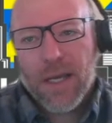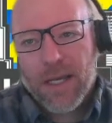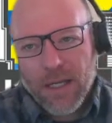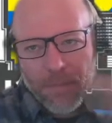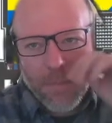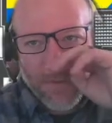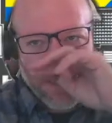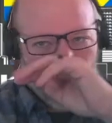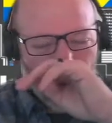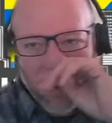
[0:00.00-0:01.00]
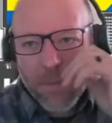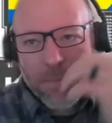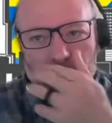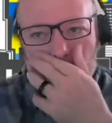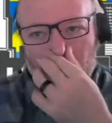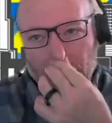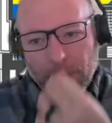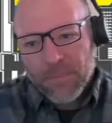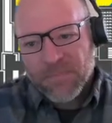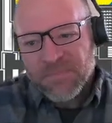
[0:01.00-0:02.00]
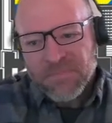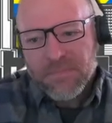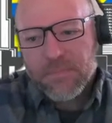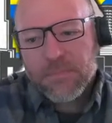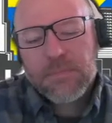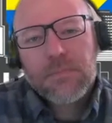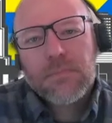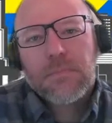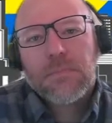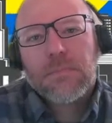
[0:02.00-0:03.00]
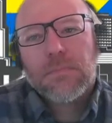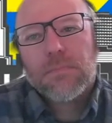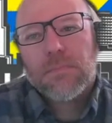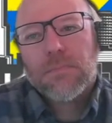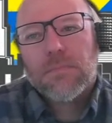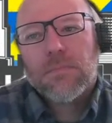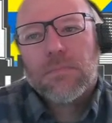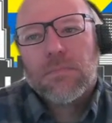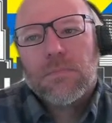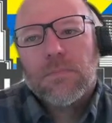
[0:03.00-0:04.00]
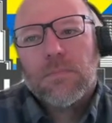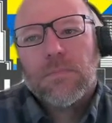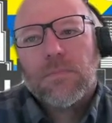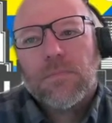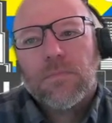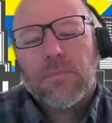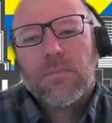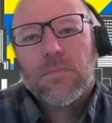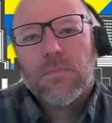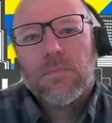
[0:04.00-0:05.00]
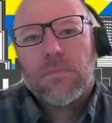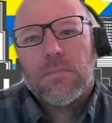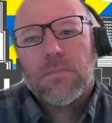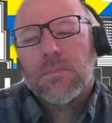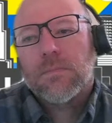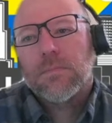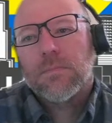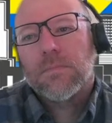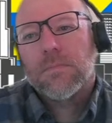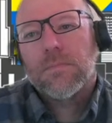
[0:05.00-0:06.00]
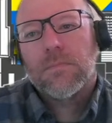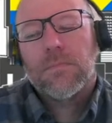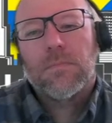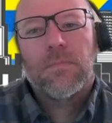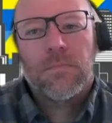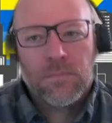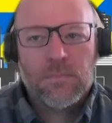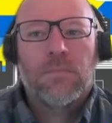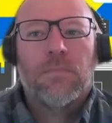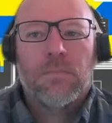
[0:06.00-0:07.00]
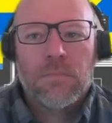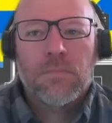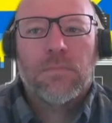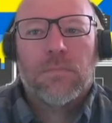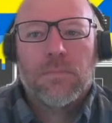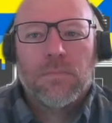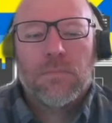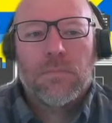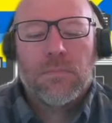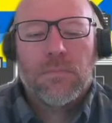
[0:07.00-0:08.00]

[no speech]